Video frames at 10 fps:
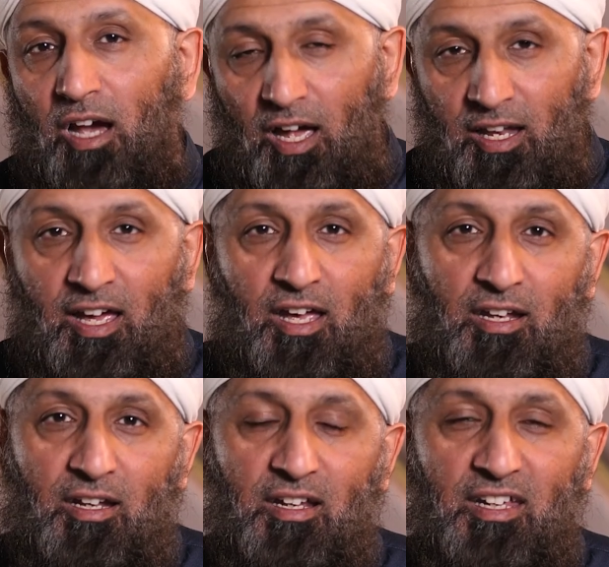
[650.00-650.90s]

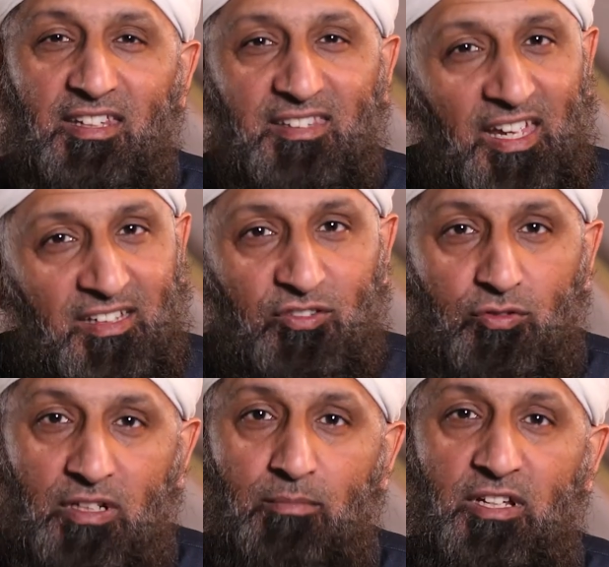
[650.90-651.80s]
halal is
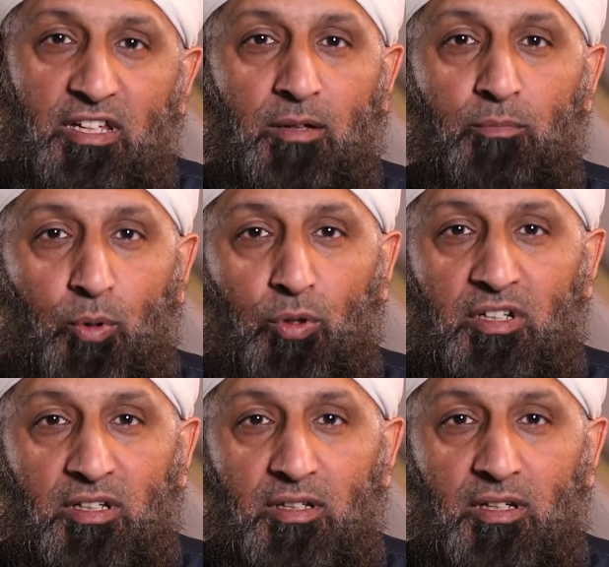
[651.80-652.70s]
extremely
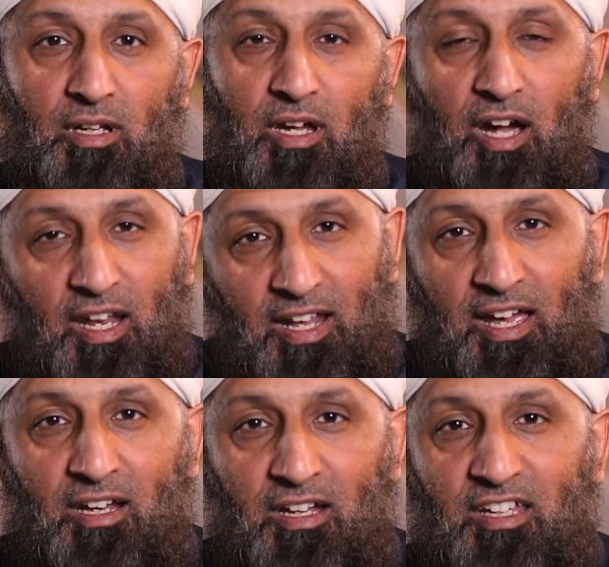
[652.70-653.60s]
important.
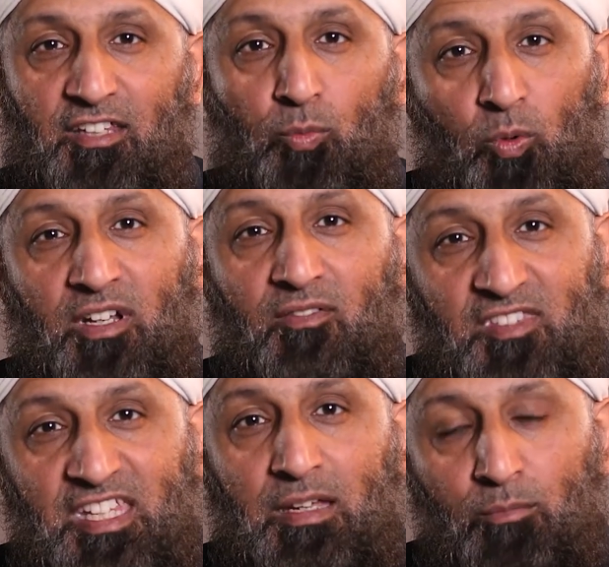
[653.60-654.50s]
Halal is one
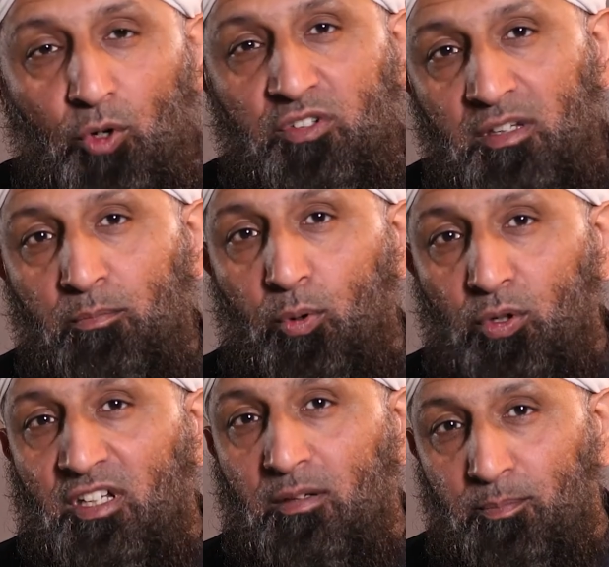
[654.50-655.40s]
of the most
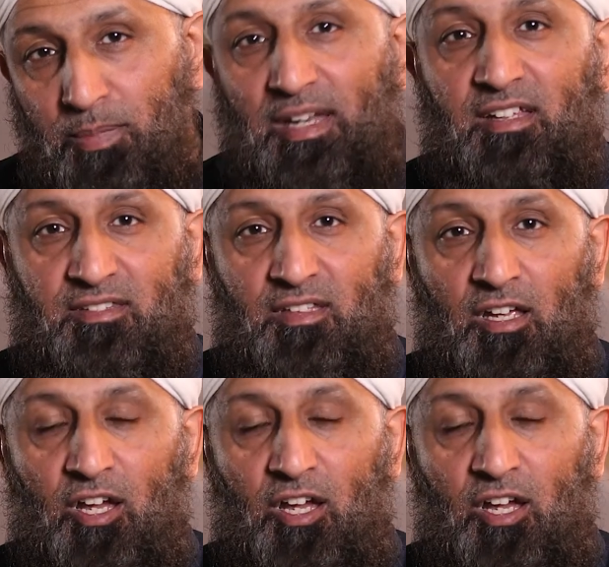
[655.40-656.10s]
important pillars